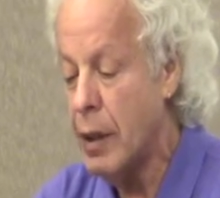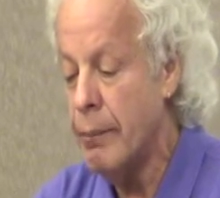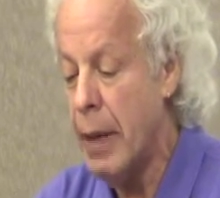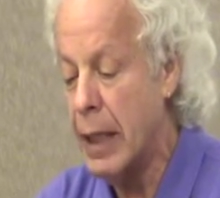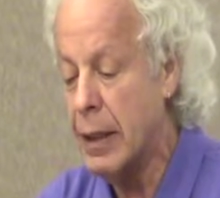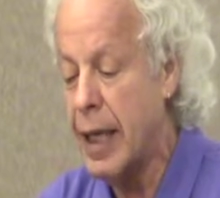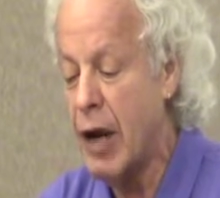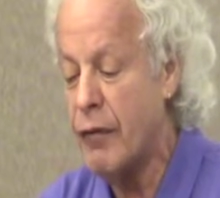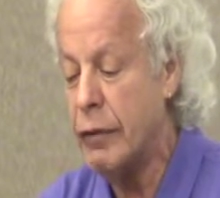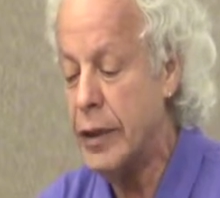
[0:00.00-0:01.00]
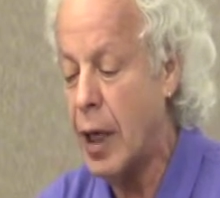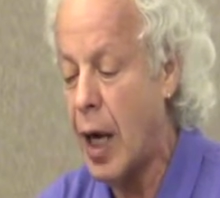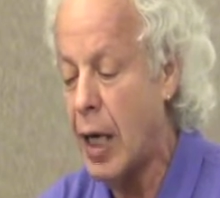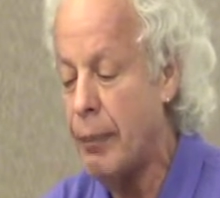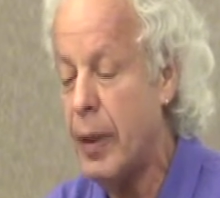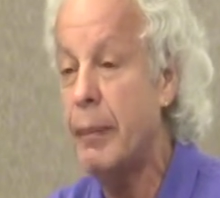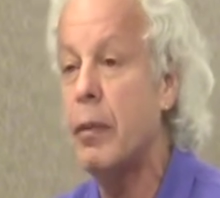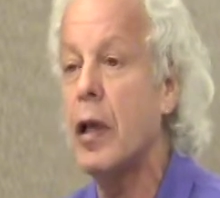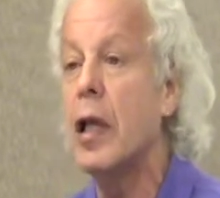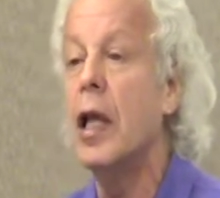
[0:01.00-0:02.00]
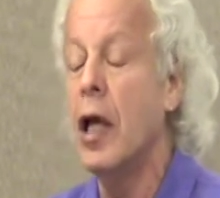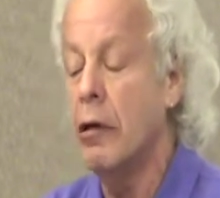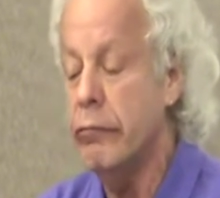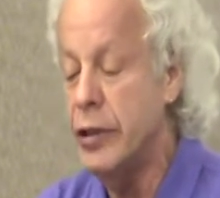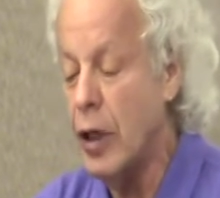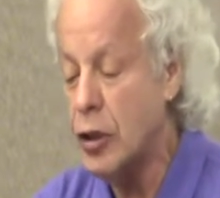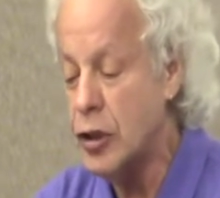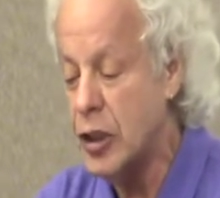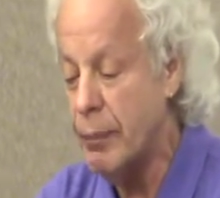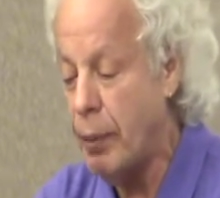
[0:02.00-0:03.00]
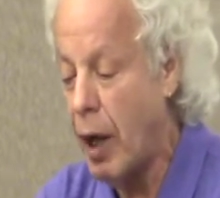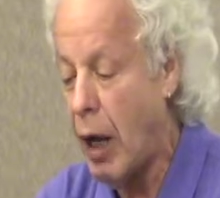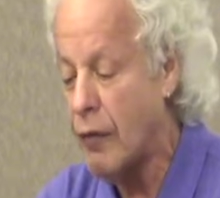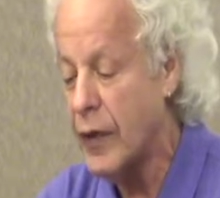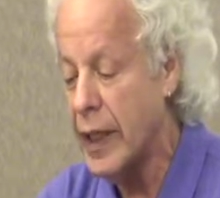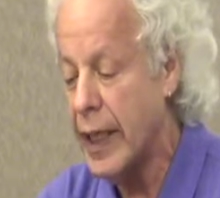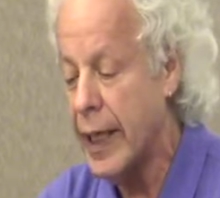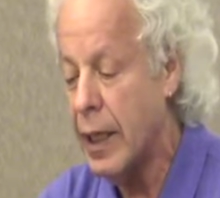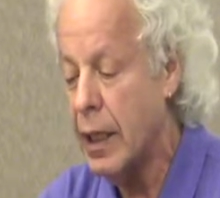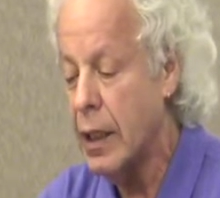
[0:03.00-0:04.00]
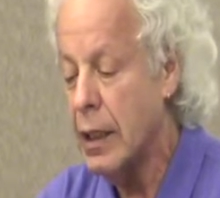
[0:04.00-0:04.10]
medical care for retired people, reductions in poverty,